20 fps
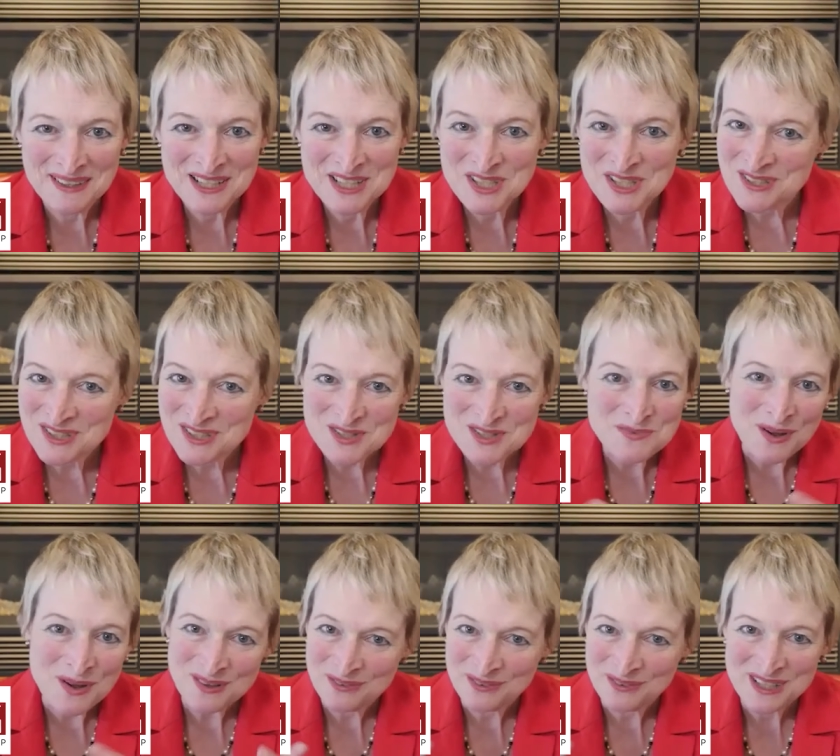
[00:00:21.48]
Could you just
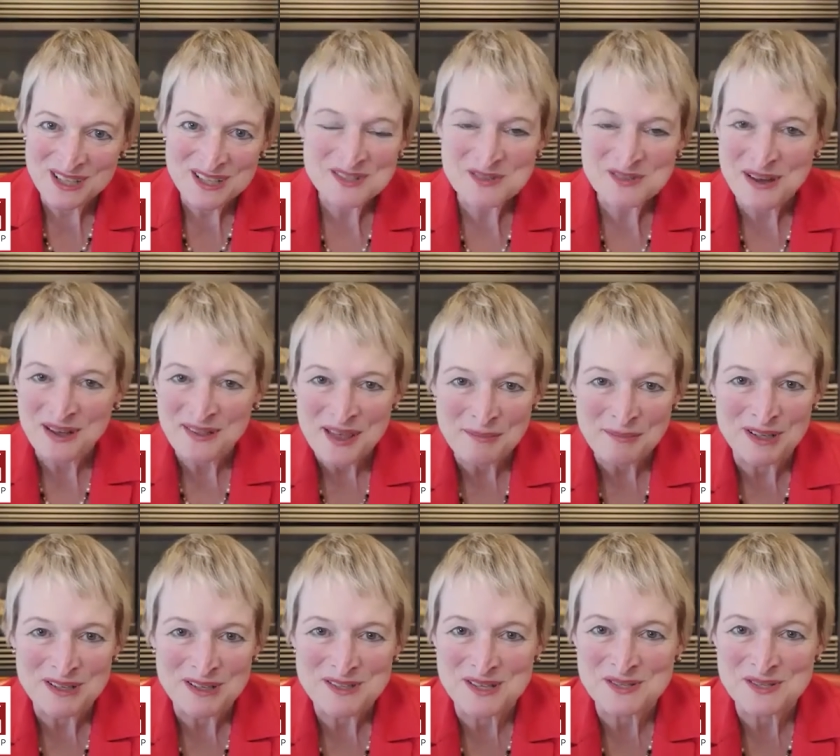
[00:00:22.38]
walk, run us through how that
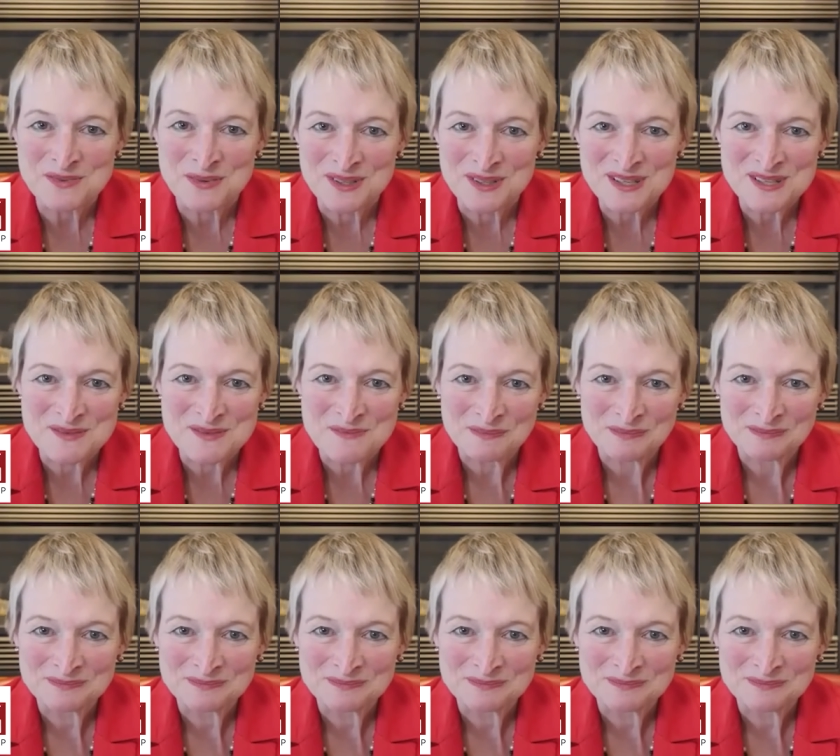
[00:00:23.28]
process works?